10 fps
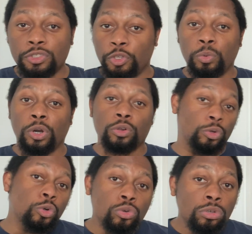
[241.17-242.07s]
Do you want it on
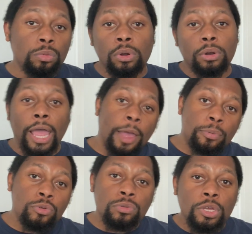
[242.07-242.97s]
Google? You want it on
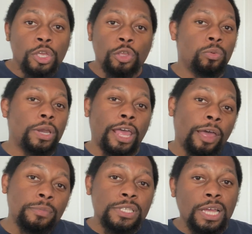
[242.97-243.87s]
Apple? You want it on
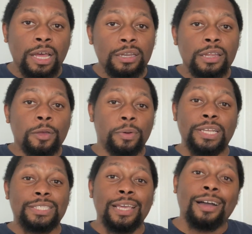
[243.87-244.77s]
Amazon? When I
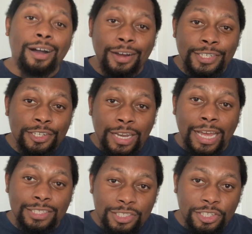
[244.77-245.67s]
say underlying
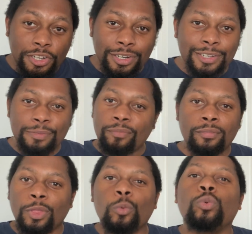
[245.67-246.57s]
security,
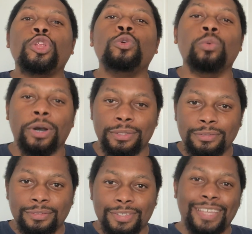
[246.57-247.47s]
what do you want?
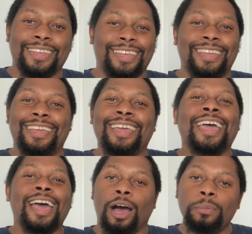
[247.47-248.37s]

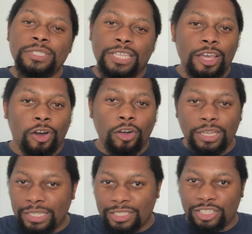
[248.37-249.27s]
I'm gonna take all
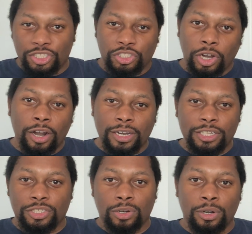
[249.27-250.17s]
these
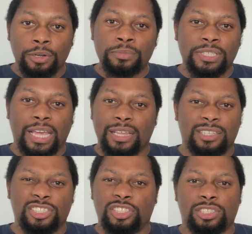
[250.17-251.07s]
jargonous terms like
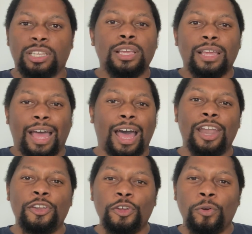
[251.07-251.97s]
this just out
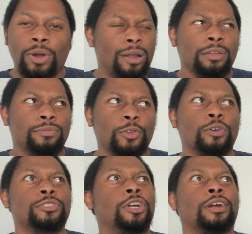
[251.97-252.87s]
of nowhere. I don't even know
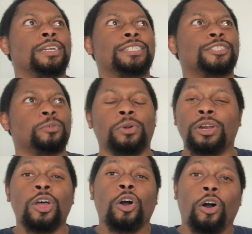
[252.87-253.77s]
if jargonous is a word.
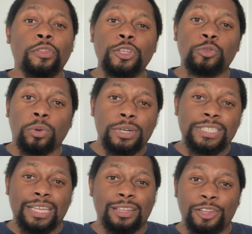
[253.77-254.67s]
All these words
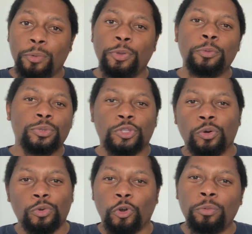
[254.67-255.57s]
that people
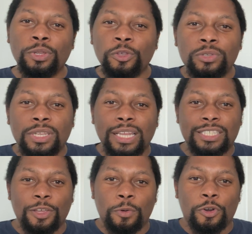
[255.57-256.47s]
don't normally use unless
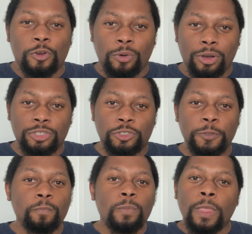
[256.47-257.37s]
they work on Wall Street,
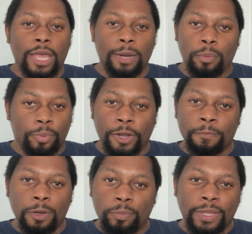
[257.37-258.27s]
and I'm gonna break them
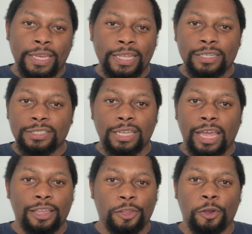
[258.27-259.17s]
into plain English so
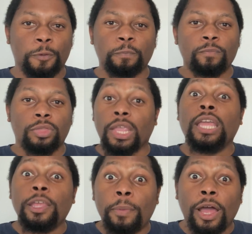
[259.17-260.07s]

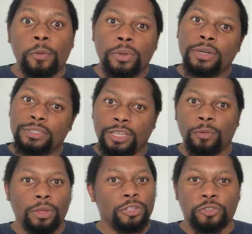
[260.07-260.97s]
anybody would understand,
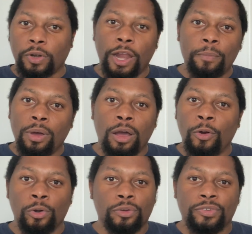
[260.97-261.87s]
whether it's grandma
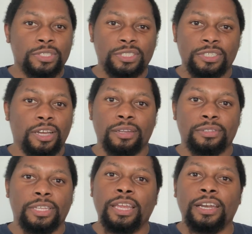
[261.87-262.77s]
or if it's a
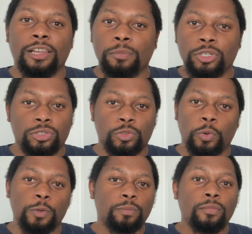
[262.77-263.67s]
kid in elementary school.